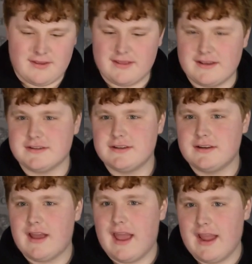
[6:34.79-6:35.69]
these
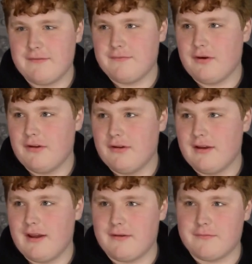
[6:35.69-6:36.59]
hateful
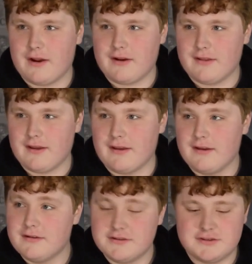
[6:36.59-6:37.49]
and frankly
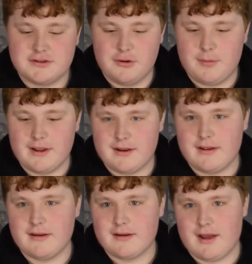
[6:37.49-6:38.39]
stupid
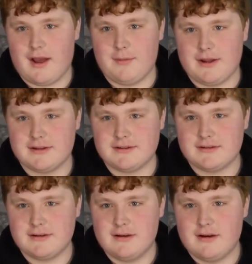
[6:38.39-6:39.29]
comments
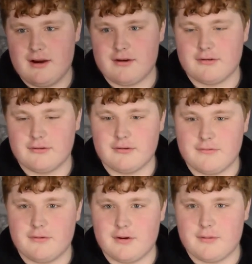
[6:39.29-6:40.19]
on our Google form.